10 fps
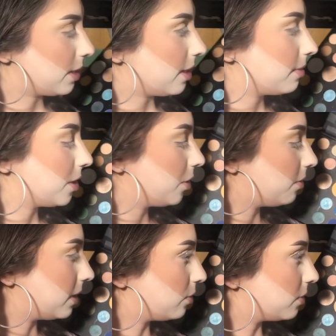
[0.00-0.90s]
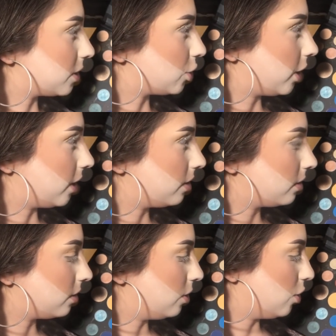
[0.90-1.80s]
And then I'm gonna go in with the shade
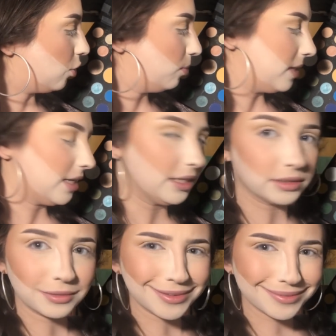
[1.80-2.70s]
No Beans.